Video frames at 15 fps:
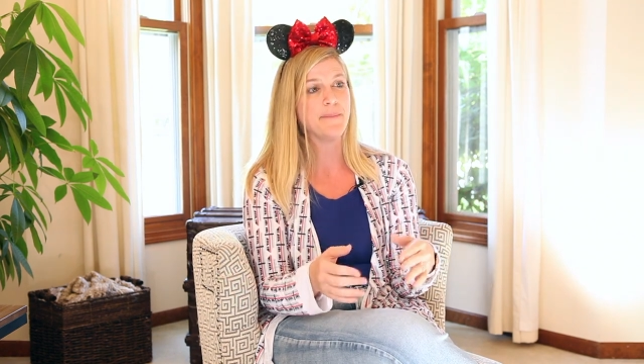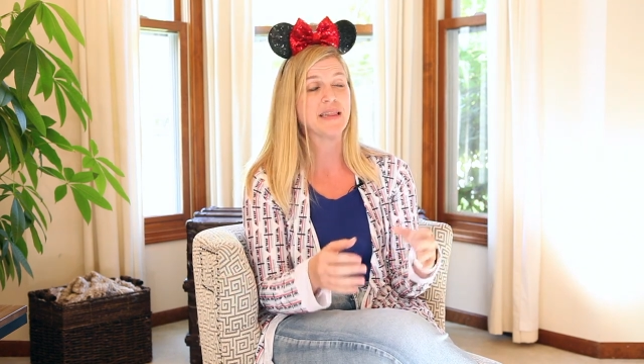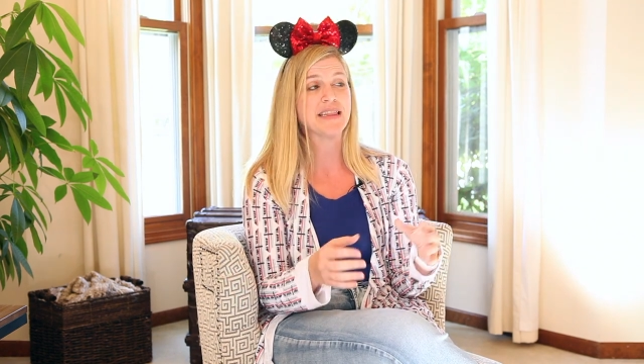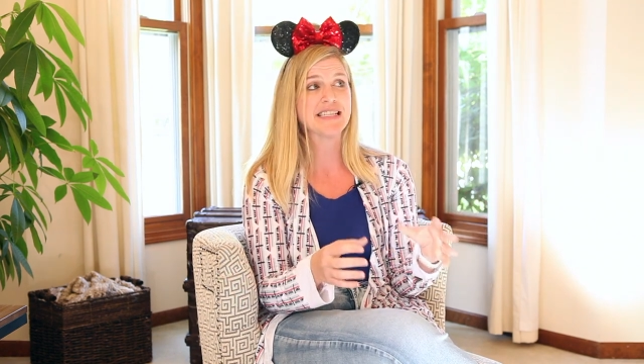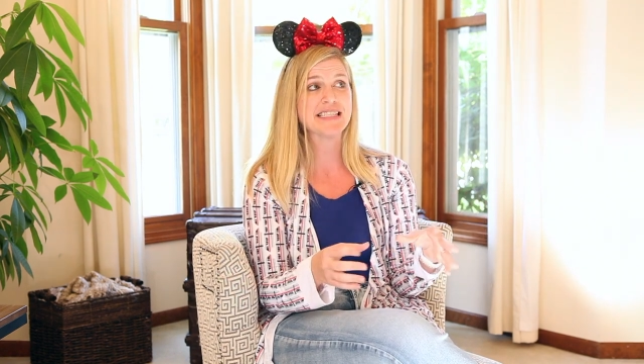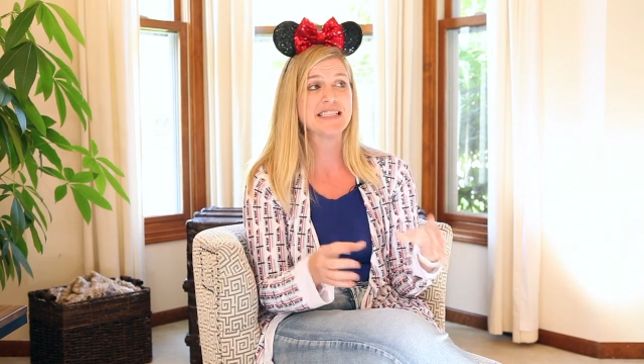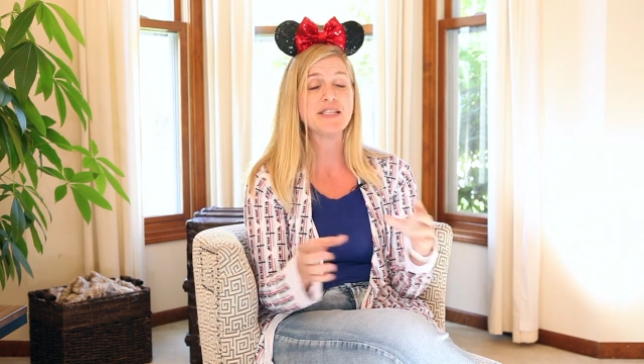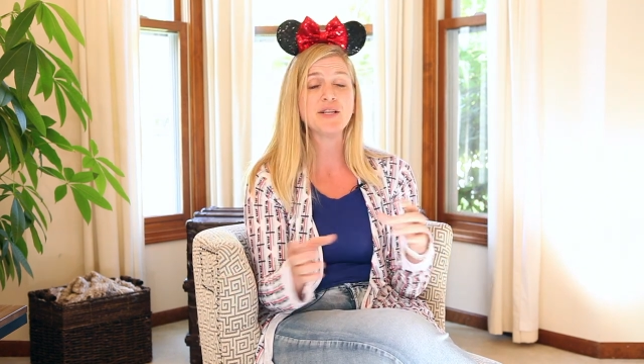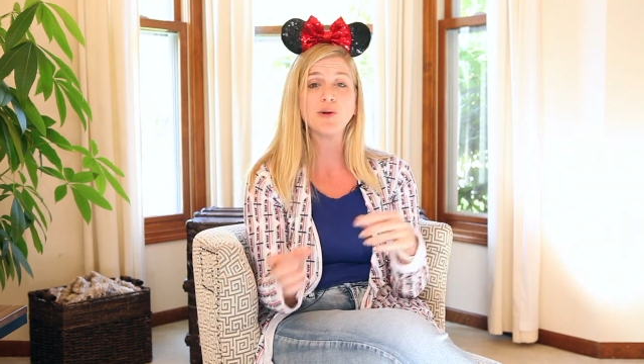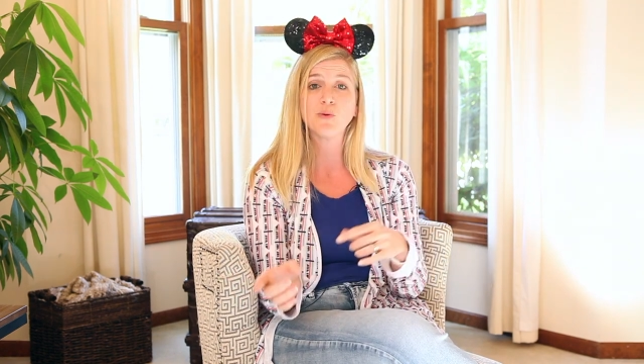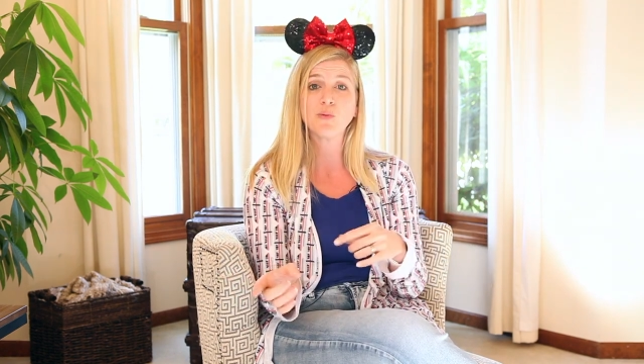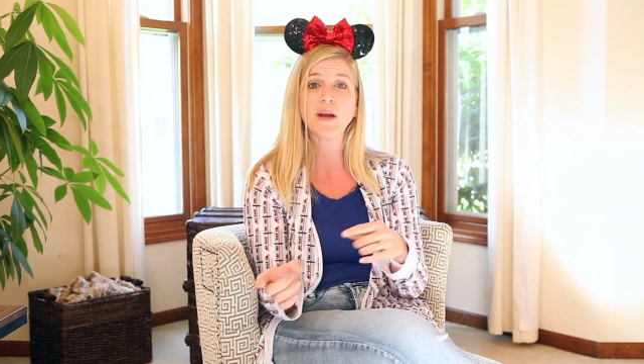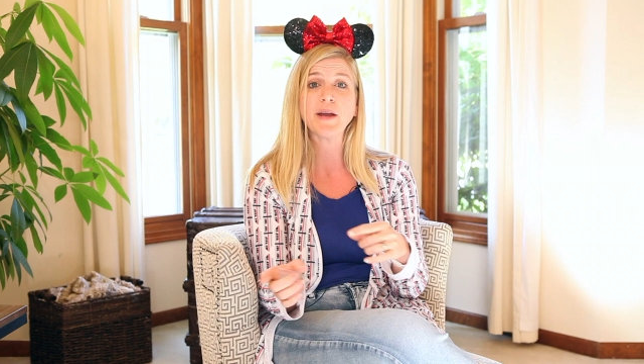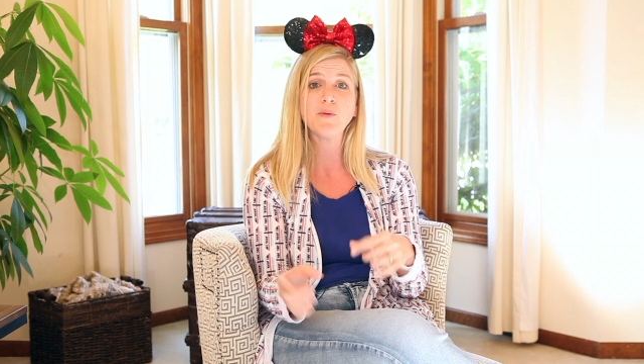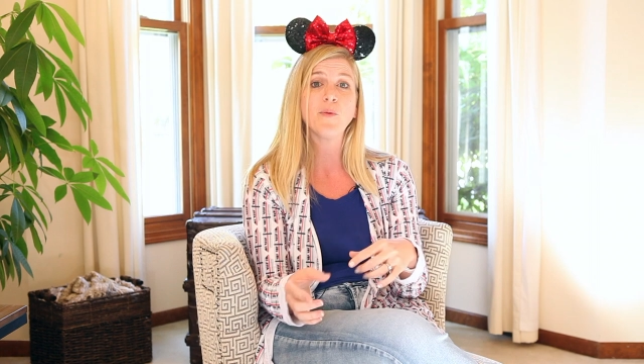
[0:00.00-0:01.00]
but this is a
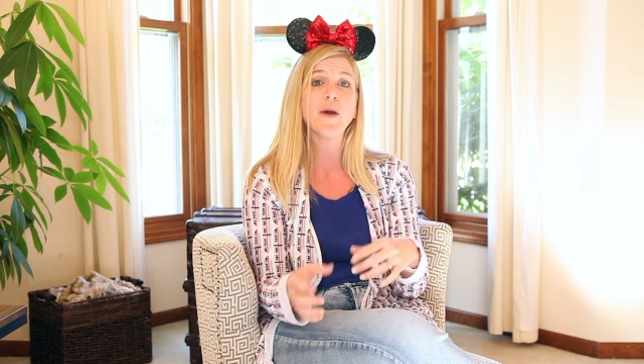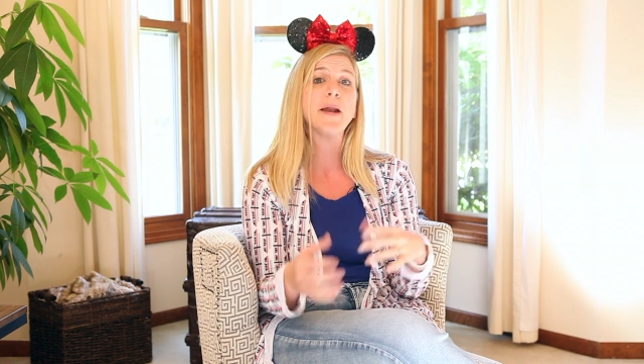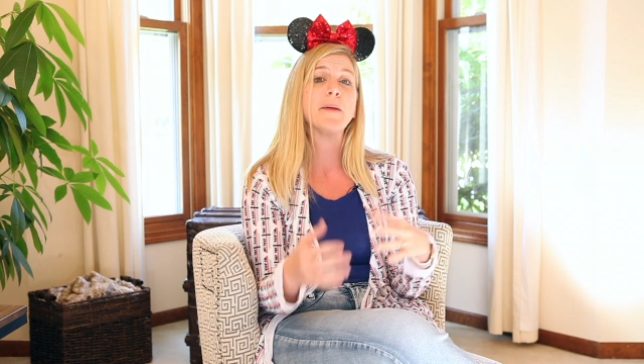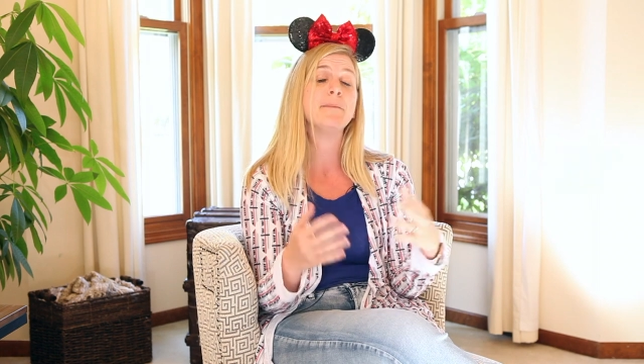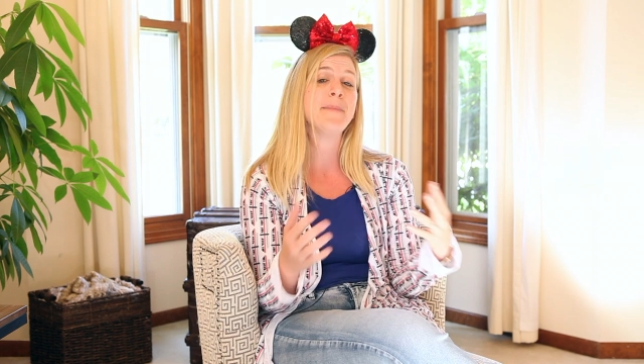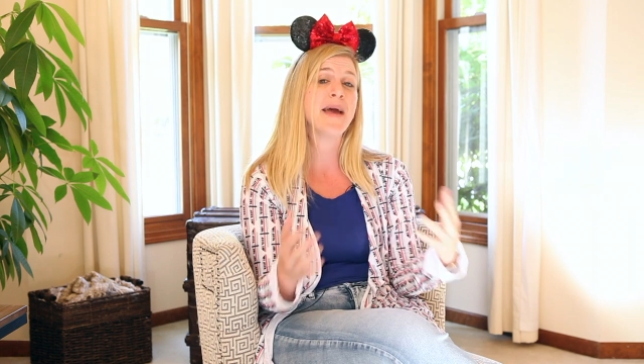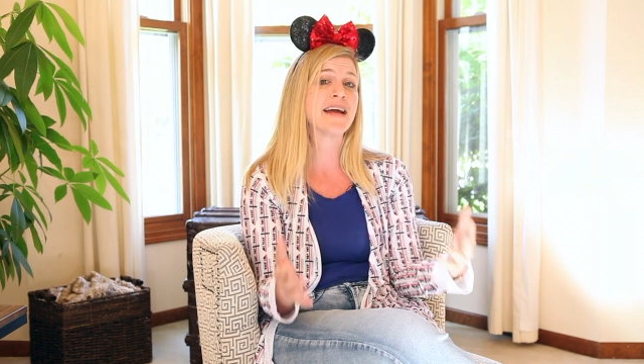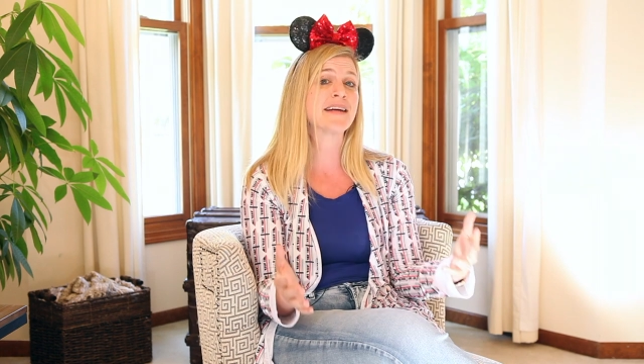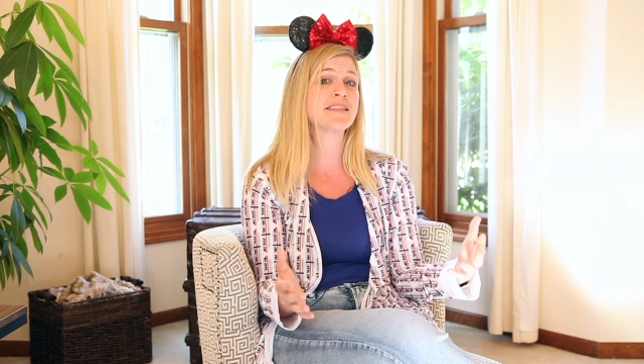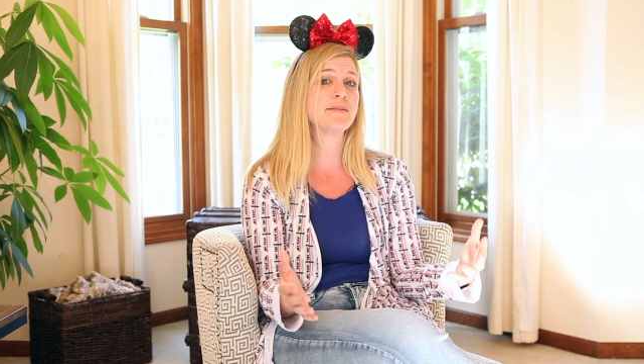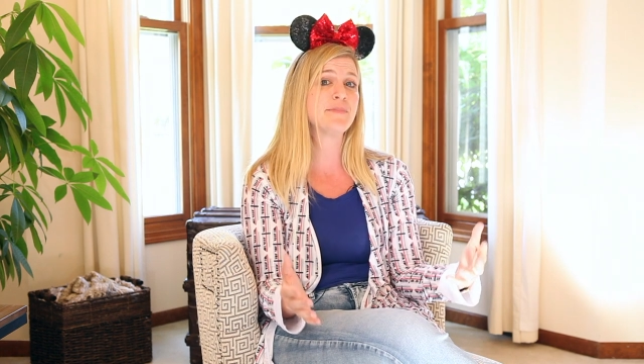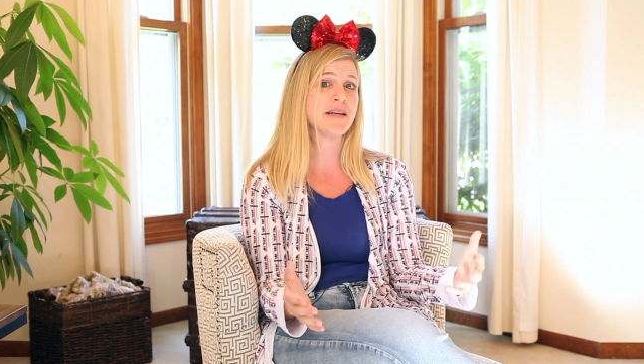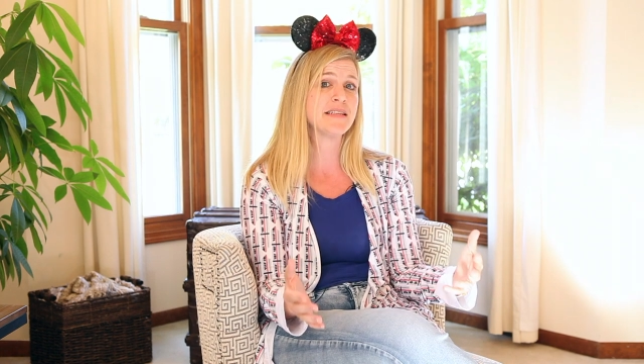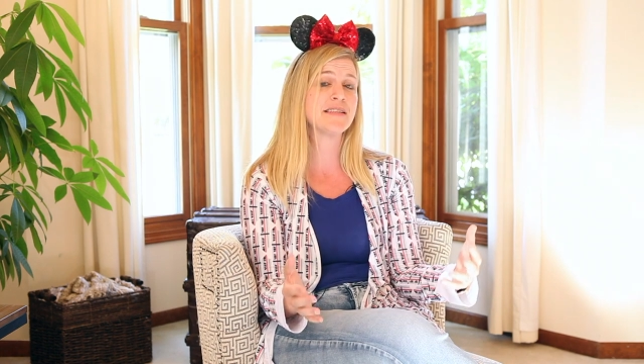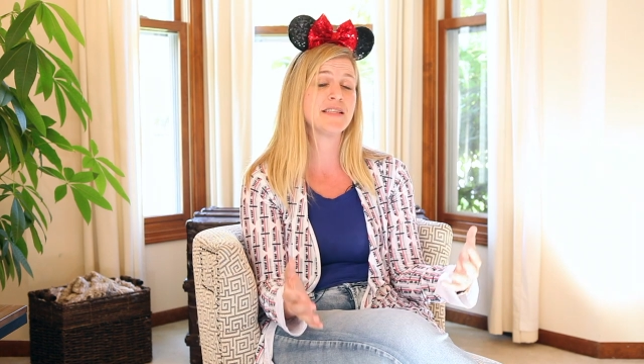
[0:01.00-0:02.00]
great way to
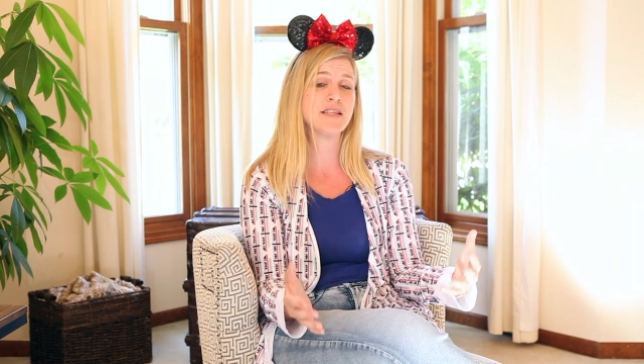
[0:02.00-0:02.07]
maximize